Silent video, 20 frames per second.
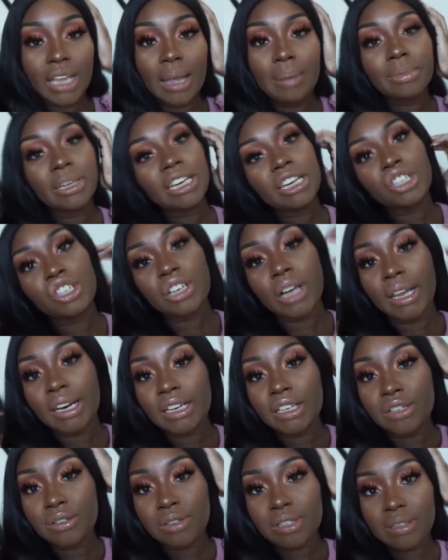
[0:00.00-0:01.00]
I'm gonna try
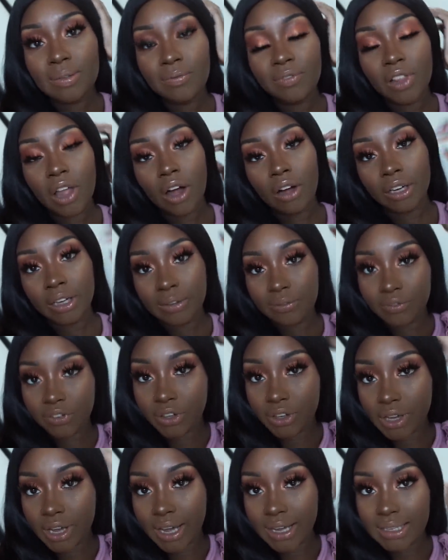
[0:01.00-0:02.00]
to do some vlogging for
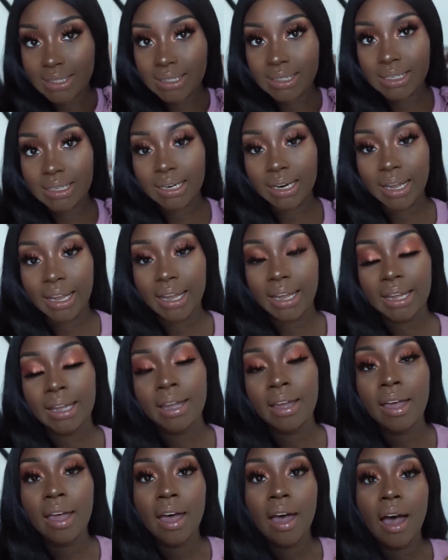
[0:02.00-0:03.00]
you guys
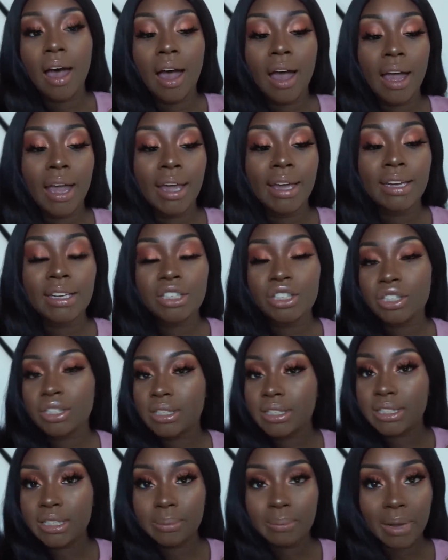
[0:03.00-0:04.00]
today. I
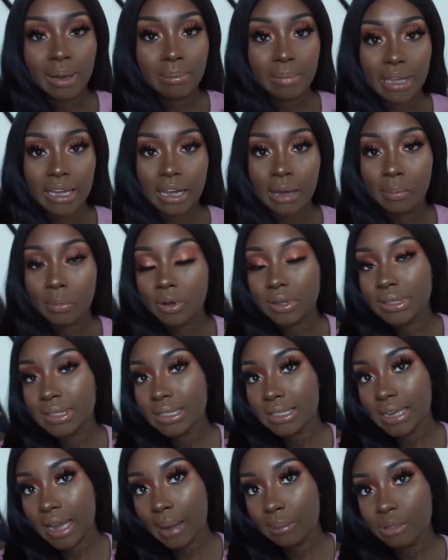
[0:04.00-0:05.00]
just did my makeup on
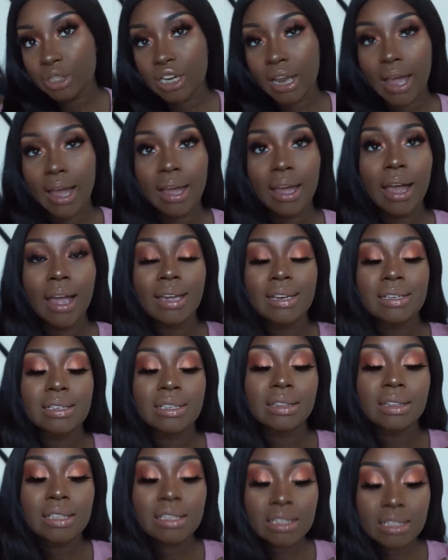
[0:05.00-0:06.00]
Snapchat. I
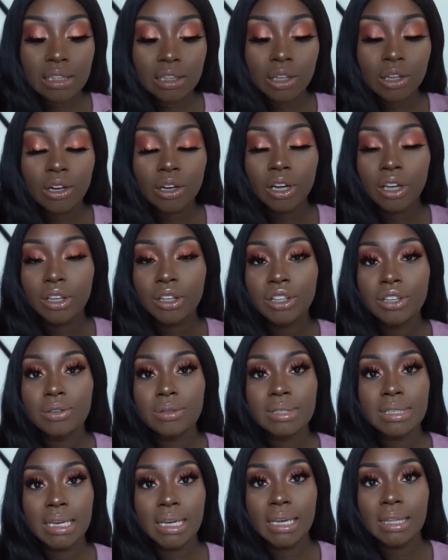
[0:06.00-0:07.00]
did this look
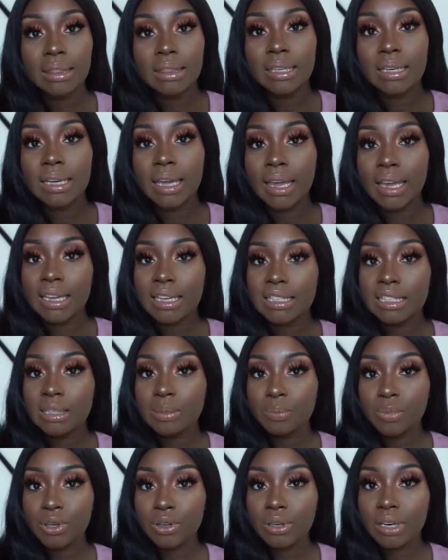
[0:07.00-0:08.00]
using the
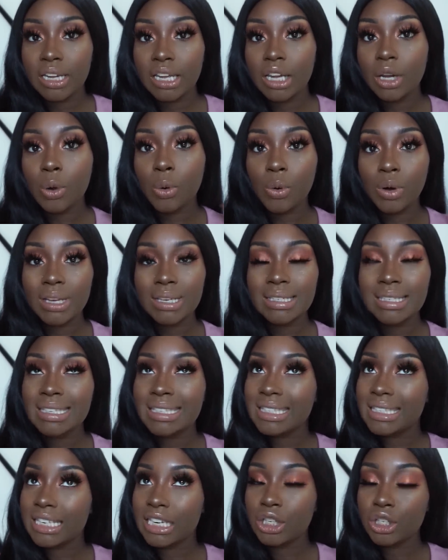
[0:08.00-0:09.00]
Ace Beaute
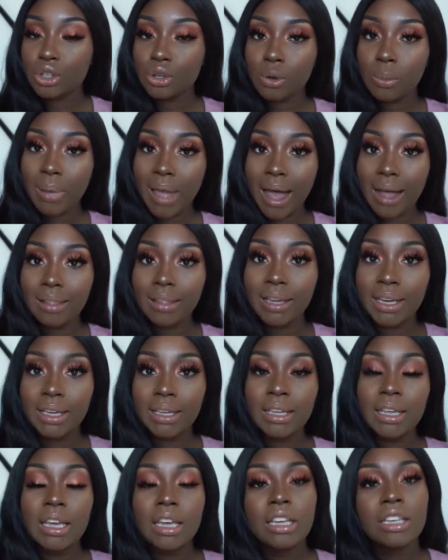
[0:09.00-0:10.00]
Quintessential palette.
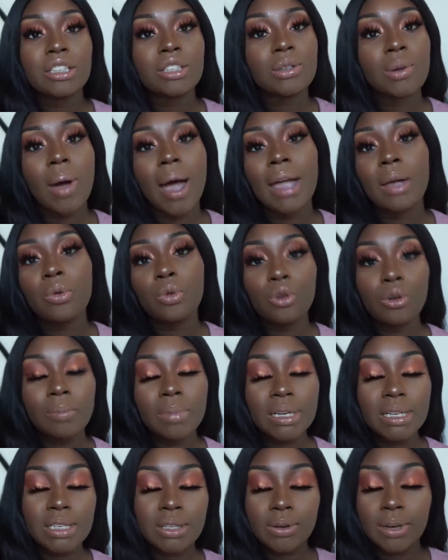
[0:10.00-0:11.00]
So I will
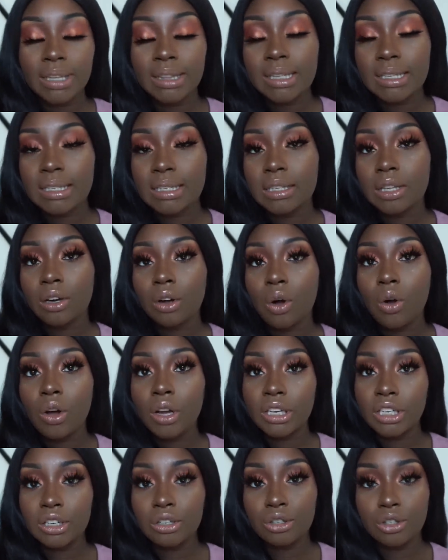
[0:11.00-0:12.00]
be doing this look
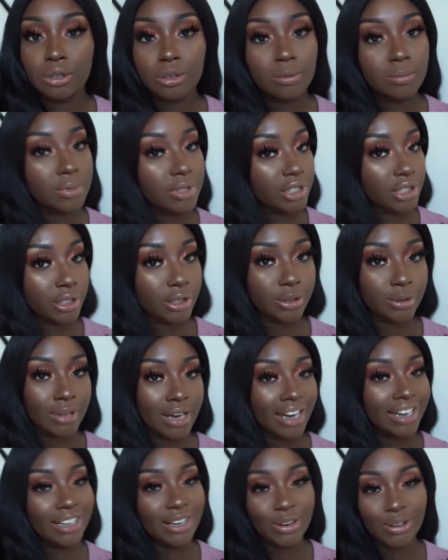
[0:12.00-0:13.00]
on YouTube soon.
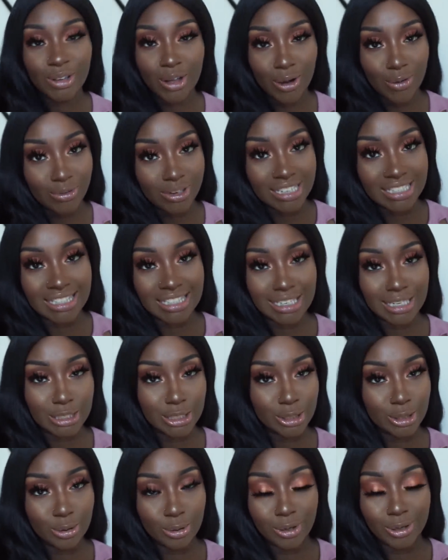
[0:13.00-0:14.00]
I know y'all want to see a
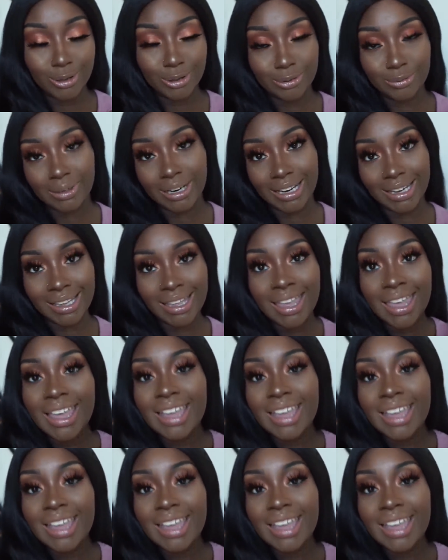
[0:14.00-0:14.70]
tutorial, right?